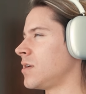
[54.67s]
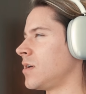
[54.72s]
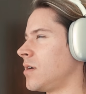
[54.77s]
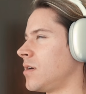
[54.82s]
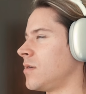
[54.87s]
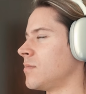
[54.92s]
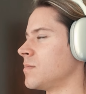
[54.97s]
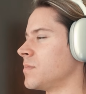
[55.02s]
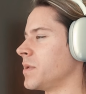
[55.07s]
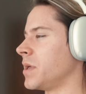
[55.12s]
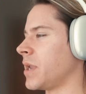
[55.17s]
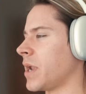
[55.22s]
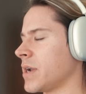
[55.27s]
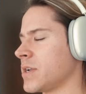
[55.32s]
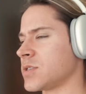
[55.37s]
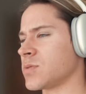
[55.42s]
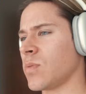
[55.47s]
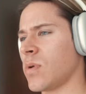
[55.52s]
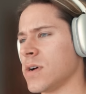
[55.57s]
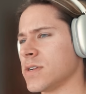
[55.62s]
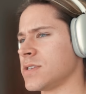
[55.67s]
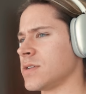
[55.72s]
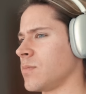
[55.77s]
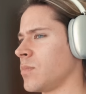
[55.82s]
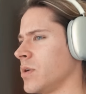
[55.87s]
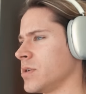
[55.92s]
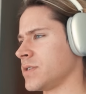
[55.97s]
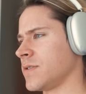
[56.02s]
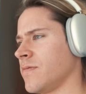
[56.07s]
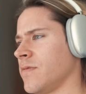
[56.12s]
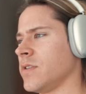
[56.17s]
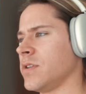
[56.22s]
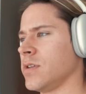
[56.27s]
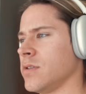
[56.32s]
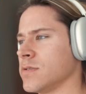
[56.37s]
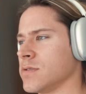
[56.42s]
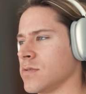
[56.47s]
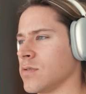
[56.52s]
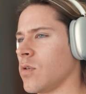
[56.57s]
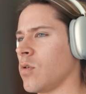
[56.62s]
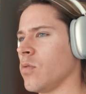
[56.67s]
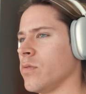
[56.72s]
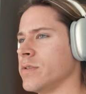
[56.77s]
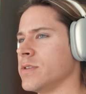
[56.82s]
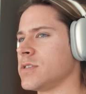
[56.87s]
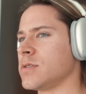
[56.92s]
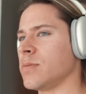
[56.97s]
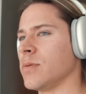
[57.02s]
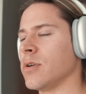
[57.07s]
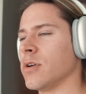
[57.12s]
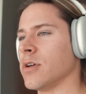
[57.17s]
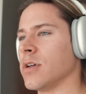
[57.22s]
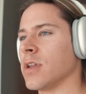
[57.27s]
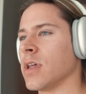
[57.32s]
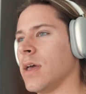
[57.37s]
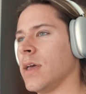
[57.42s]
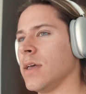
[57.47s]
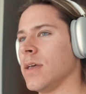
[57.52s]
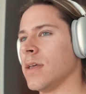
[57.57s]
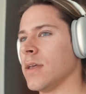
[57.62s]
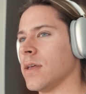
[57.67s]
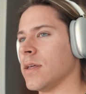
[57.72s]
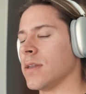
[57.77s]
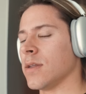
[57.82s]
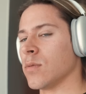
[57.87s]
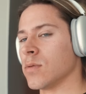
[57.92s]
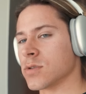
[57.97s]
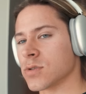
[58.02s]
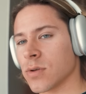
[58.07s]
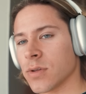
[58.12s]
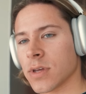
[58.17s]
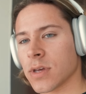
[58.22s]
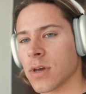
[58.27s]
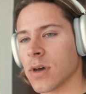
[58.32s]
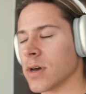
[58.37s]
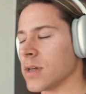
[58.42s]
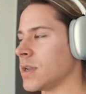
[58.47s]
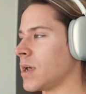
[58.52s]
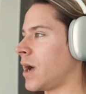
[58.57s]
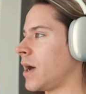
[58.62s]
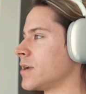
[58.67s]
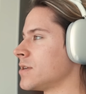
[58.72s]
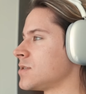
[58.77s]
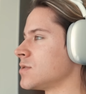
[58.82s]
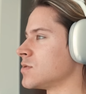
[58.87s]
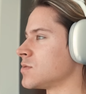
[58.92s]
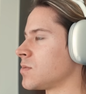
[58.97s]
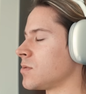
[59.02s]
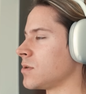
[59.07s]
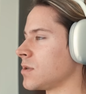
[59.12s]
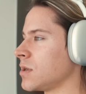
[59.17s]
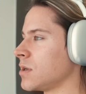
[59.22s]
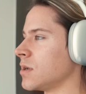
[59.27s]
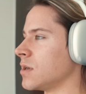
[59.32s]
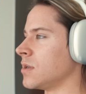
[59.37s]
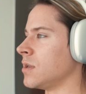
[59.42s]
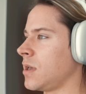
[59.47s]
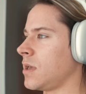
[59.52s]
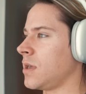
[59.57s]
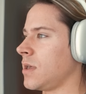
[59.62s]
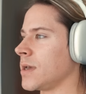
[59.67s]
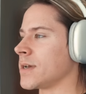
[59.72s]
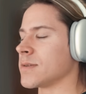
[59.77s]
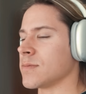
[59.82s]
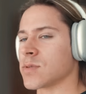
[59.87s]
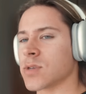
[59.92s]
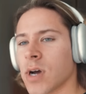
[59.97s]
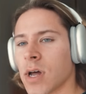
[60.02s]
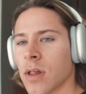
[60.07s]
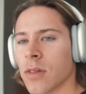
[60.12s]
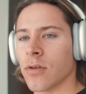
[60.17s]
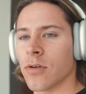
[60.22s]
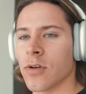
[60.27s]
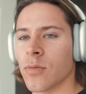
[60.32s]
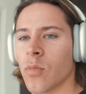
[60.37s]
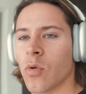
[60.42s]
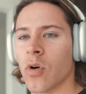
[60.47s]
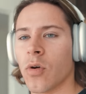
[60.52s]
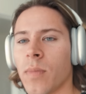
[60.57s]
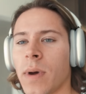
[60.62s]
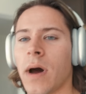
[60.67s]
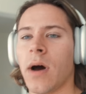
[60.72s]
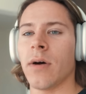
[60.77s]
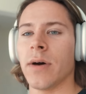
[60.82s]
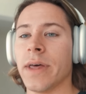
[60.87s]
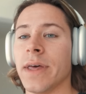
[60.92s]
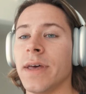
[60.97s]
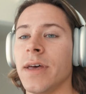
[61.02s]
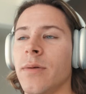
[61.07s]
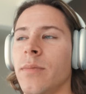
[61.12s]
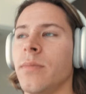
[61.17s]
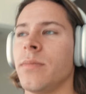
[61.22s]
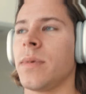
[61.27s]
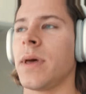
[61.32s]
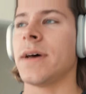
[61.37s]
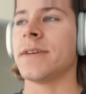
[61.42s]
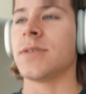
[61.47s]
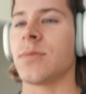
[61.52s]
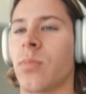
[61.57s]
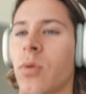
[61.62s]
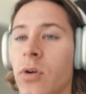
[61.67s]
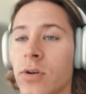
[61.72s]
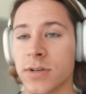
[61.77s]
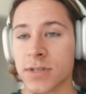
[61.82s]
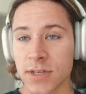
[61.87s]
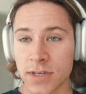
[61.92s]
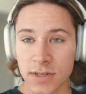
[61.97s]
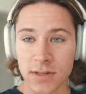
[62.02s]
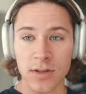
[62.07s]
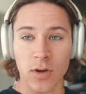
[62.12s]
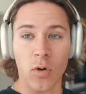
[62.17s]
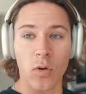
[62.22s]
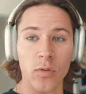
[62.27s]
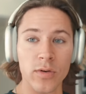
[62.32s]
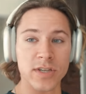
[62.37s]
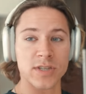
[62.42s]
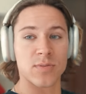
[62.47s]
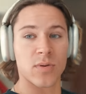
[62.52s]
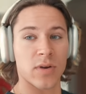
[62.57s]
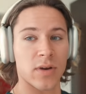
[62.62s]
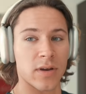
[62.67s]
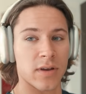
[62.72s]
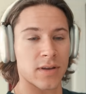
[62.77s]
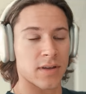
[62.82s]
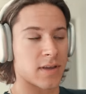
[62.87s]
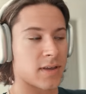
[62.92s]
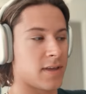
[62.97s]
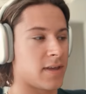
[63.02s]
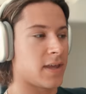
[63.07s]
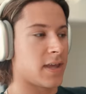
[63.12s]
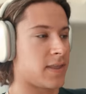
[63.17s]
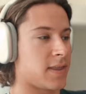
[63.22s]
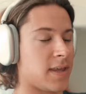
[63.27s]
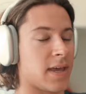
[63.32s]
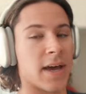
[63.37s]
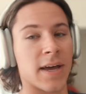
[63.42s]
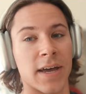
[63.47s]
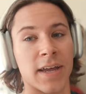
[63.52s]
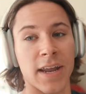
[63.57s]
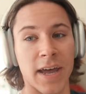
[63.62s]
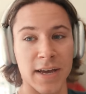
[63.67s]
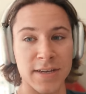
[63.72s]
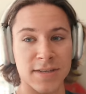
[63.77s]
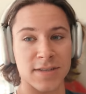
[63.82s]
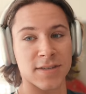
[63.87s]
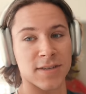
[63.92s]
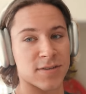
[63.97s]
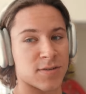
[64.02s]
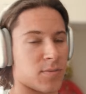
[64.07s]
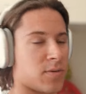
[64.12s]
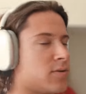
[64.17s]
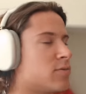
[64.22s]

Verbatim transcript: Um, and I just watched a bunch of videos on the Holy Spirit, and it was really good. Honestly, it was pretty good. And because I'm trying to learn more about Him as a person, the Holy Spirit in the in essence is it